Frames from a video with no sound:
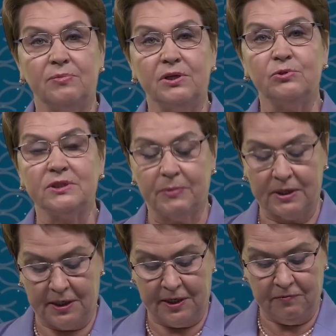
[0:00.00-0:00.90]
of
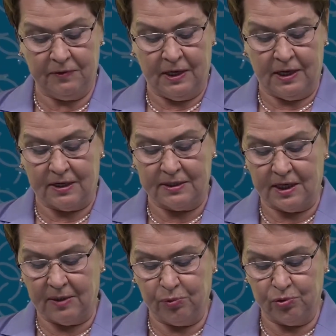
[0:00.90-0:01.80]
management in
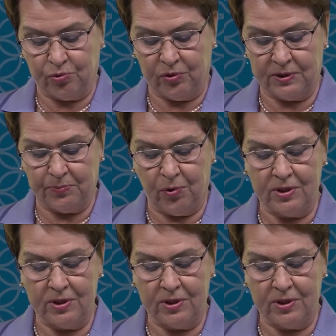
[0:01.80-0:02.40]
the region